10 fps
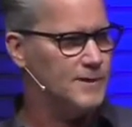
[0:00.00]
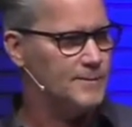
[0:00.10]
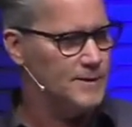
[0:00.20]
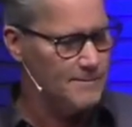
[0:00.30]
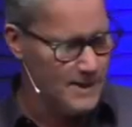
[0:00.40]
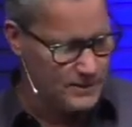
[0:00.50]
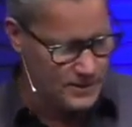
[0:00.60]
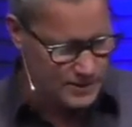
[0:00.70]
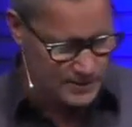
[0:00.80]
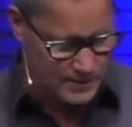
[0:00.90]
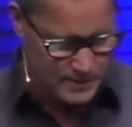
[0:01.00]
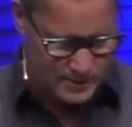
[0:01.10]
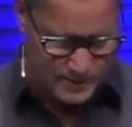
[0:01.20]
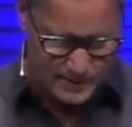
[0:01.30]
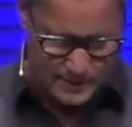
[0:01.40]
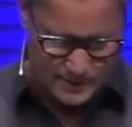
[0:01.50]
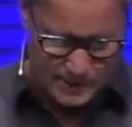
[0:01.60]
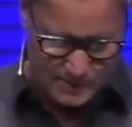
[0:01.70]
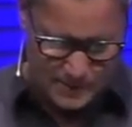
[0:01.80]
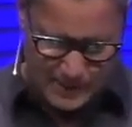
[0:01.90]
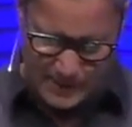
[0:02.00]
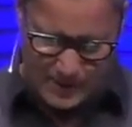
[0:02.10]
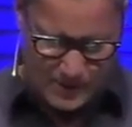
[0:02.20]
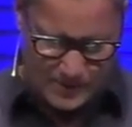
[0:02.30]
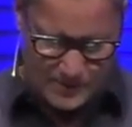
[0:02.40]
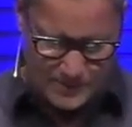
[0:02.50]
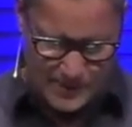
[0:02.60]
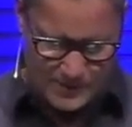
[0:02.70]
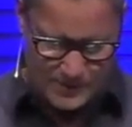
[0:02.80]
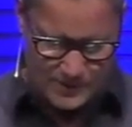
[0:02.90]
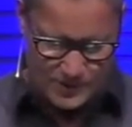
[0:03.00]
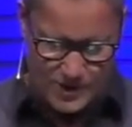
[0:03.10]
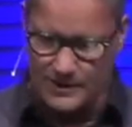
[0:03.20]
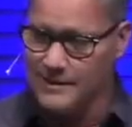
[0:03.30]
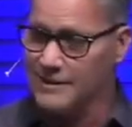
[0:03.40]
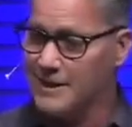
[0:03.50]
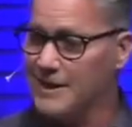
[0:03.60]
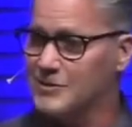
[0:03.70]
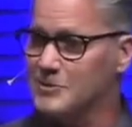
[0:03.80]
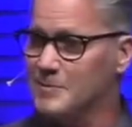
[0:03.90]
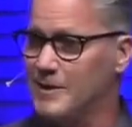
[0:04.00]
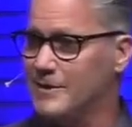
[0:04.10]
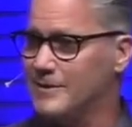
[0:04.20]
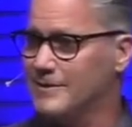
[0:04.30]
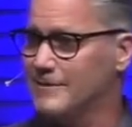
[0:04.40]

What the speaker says: I'm going to mention a couple I always mention, Chuck and Kay Smith.